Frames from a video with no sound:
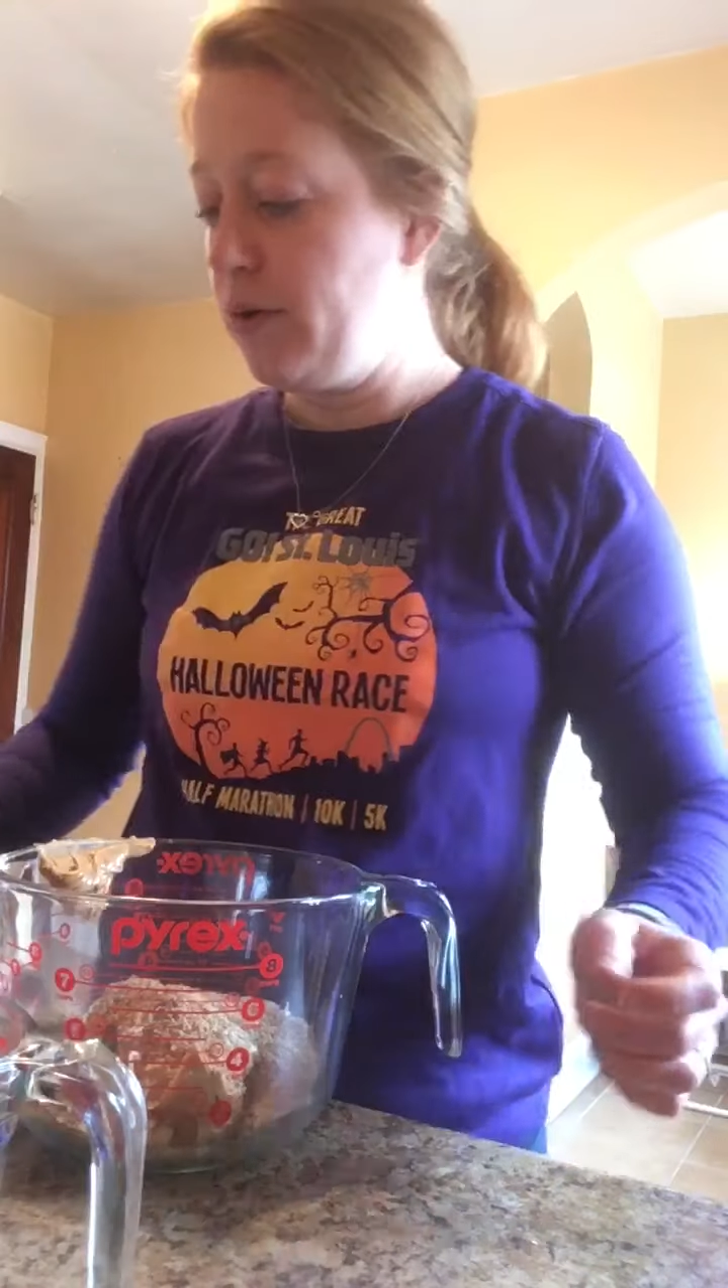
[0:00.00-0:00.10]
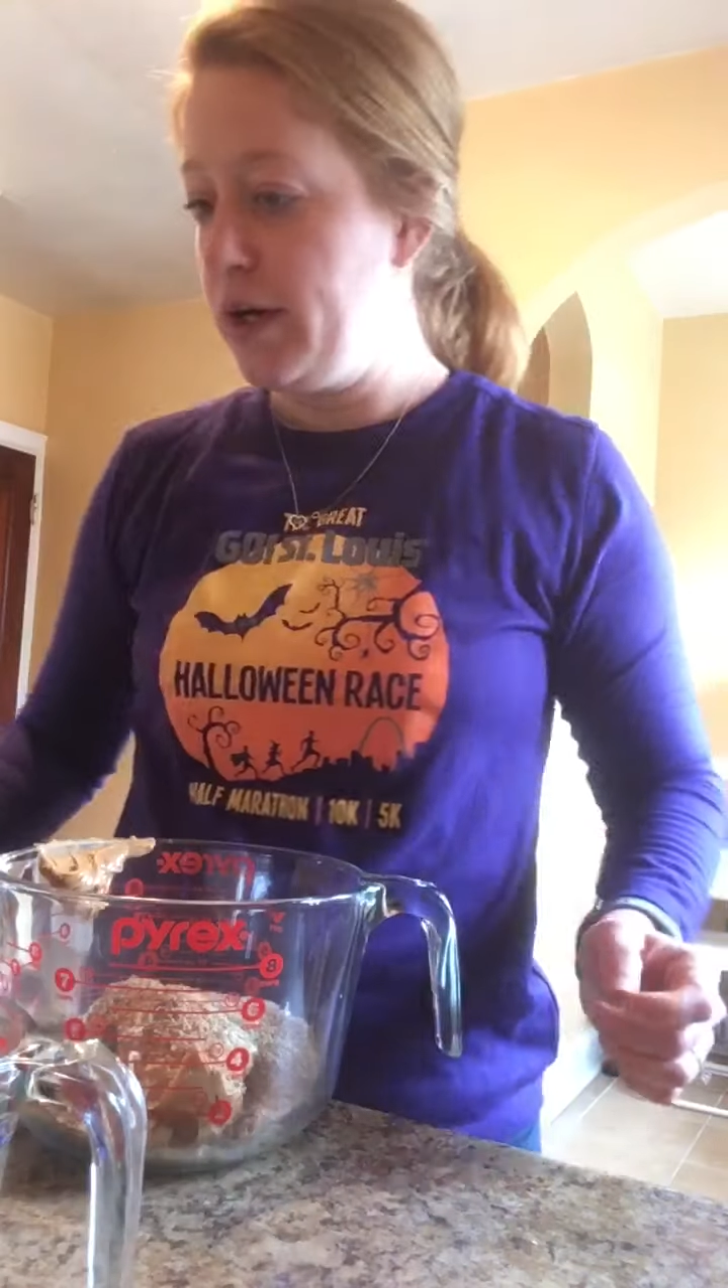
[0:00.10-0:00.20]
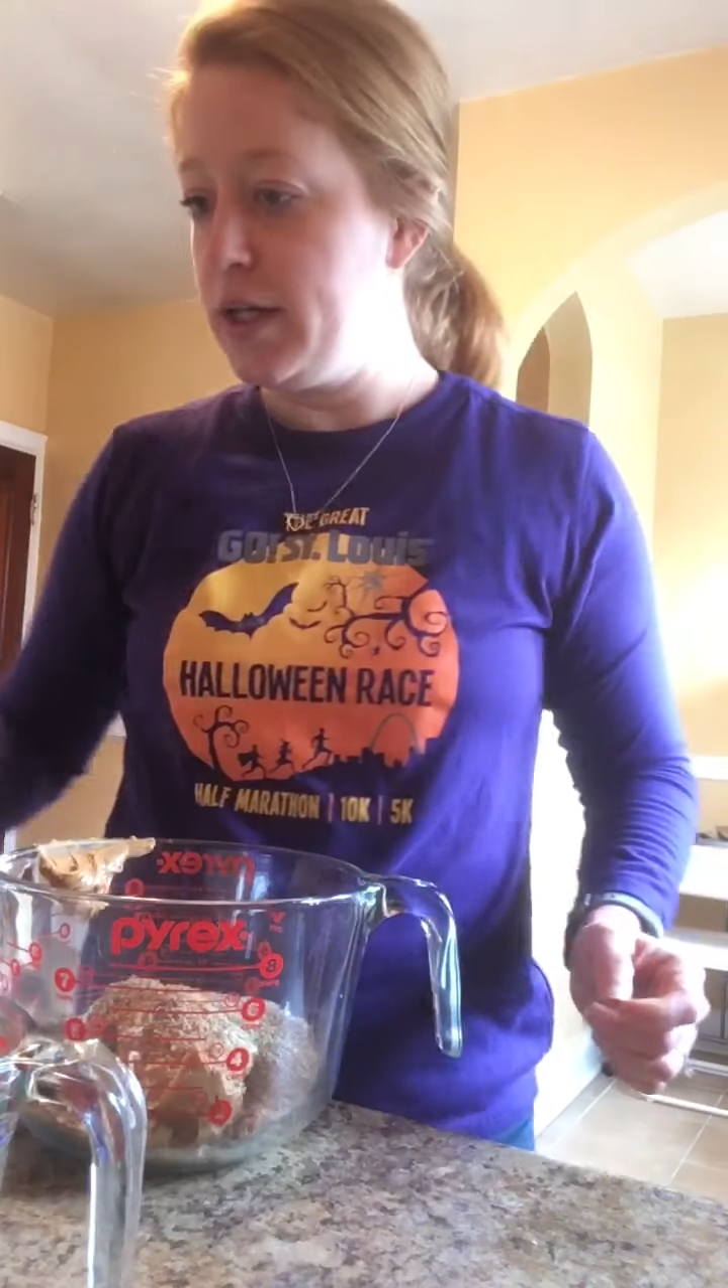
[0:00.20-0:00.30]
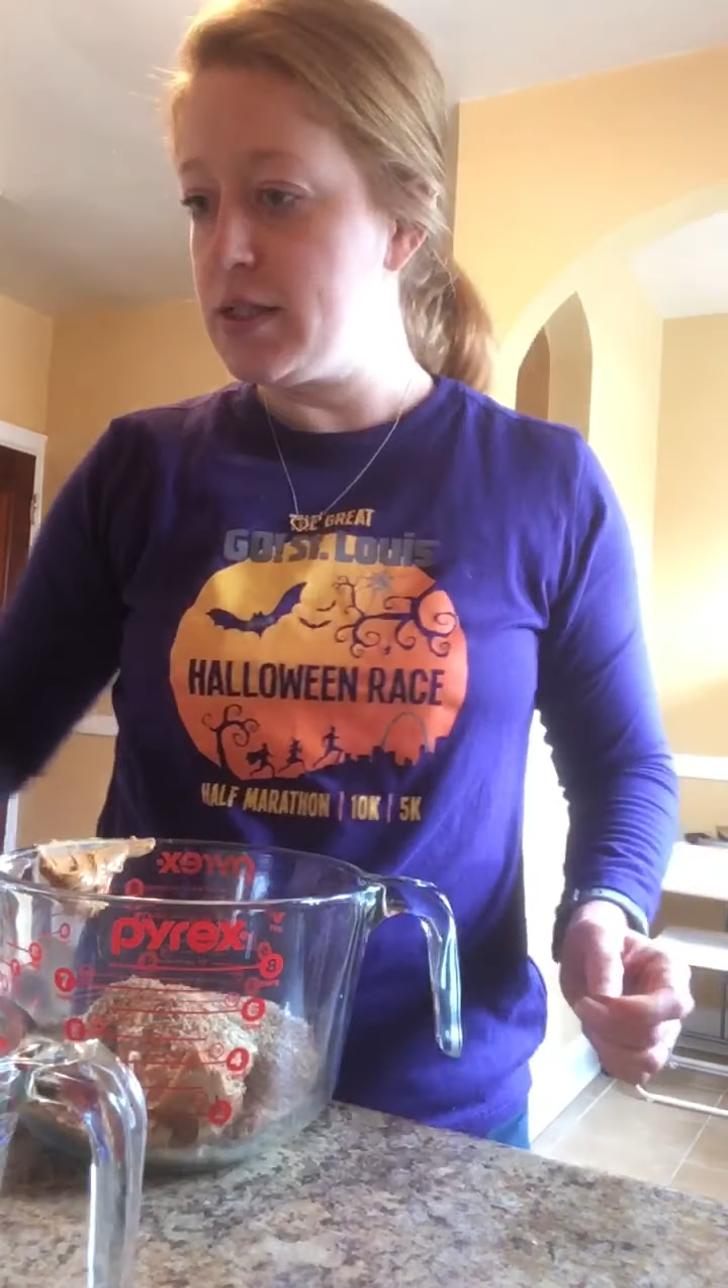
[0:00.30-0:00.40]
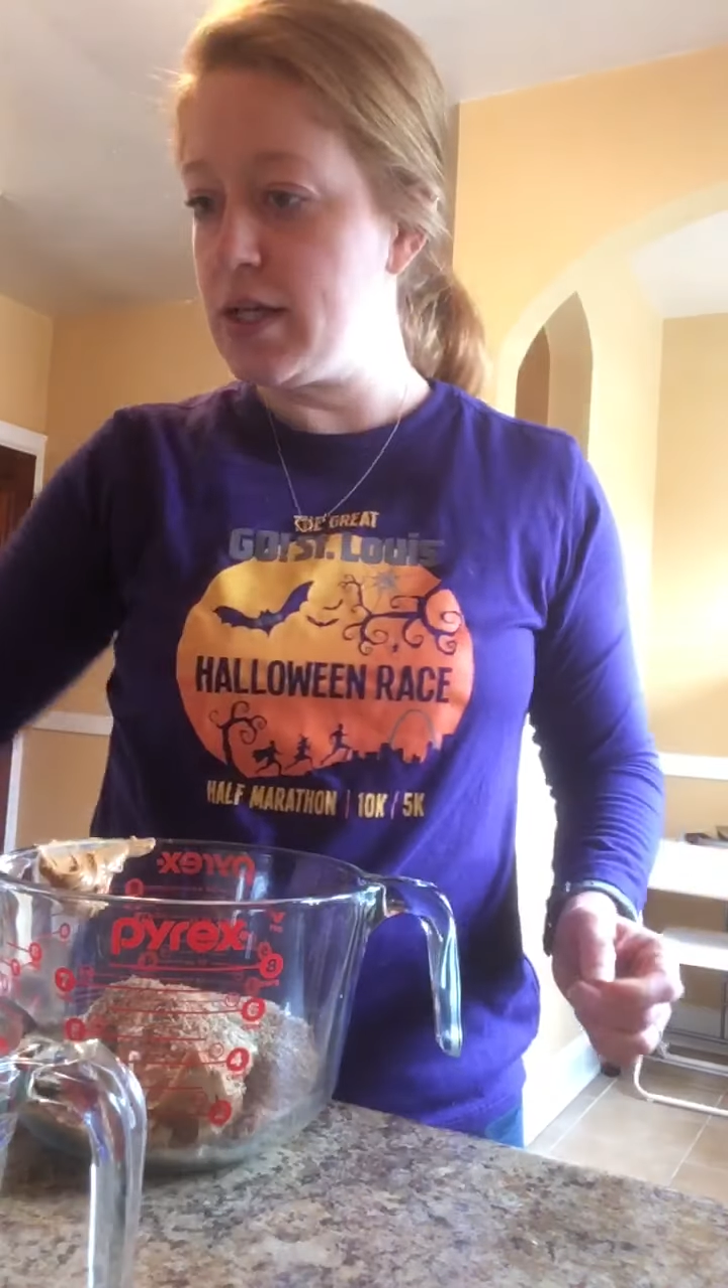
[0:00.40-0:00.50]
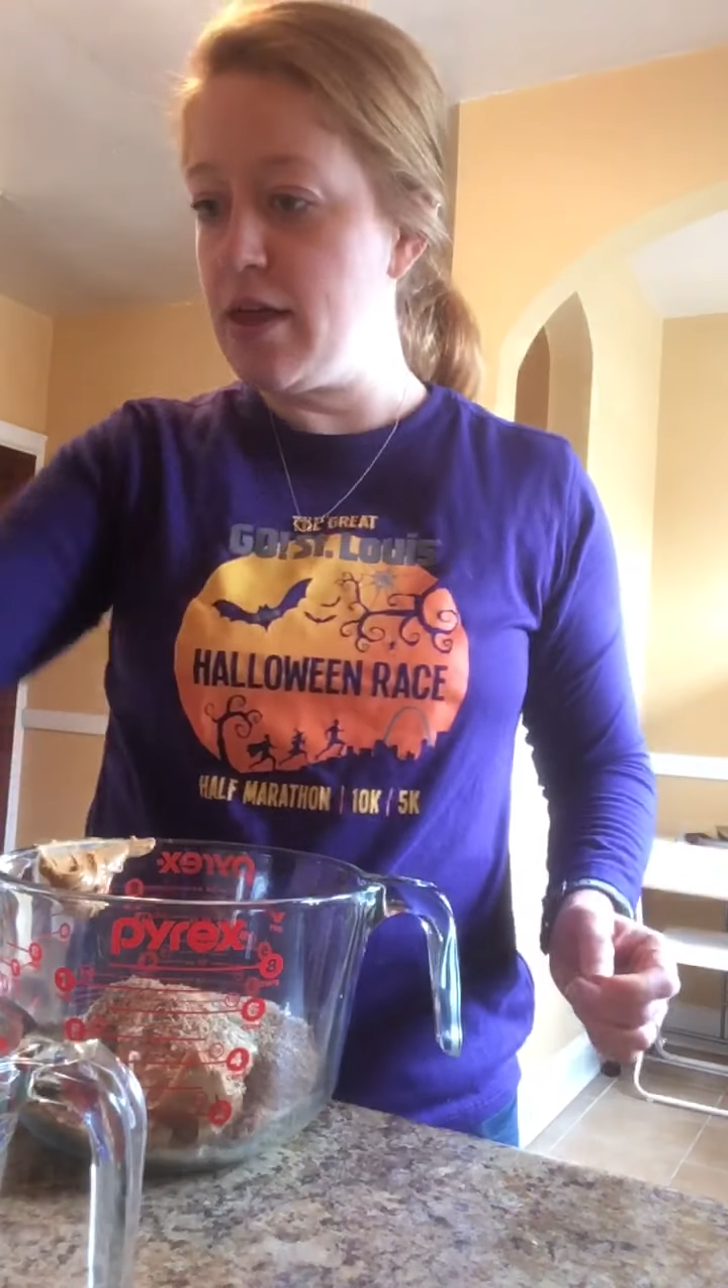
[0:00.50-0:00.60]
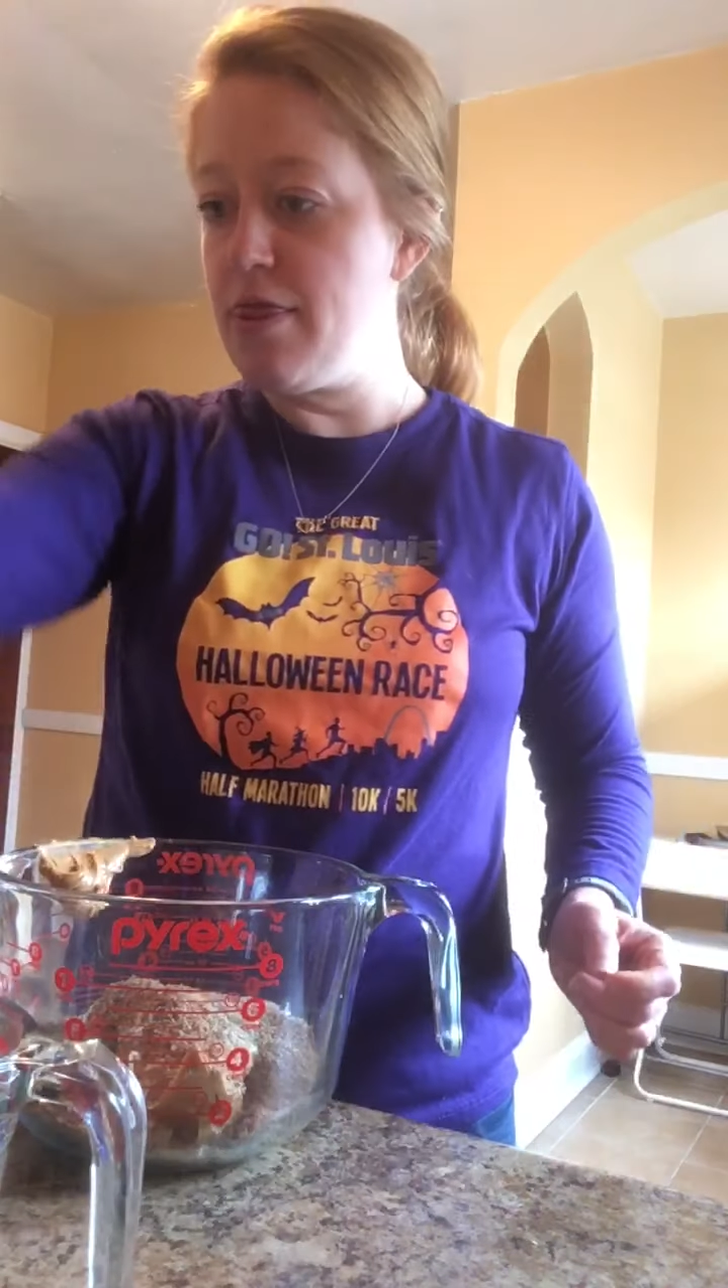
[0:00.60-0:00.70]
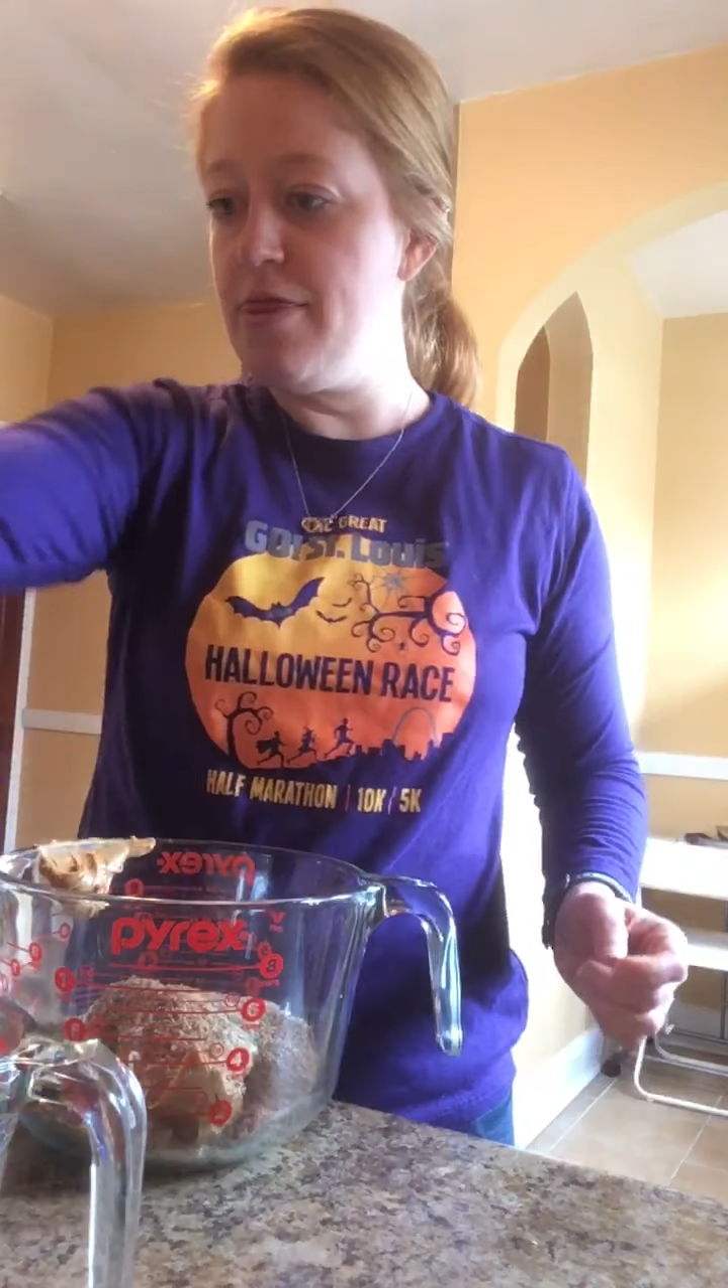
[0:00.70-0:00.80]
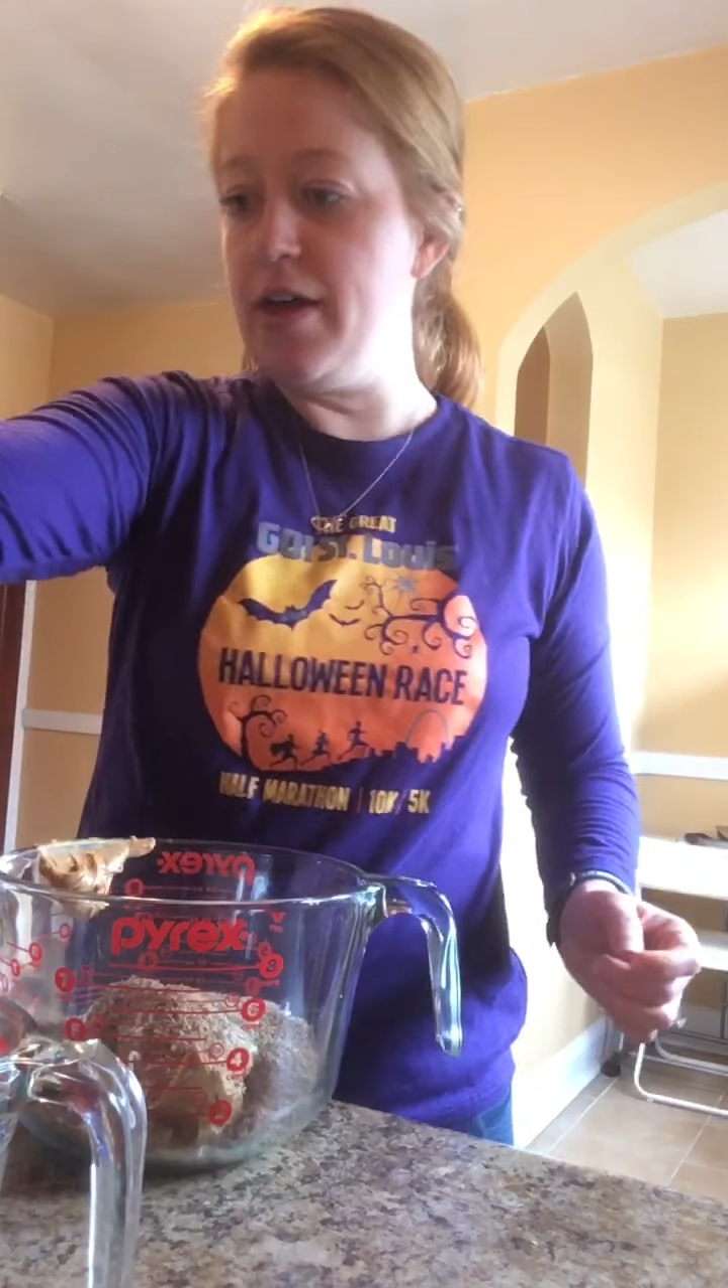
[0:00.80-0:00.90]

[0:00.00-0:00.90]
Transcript: right, and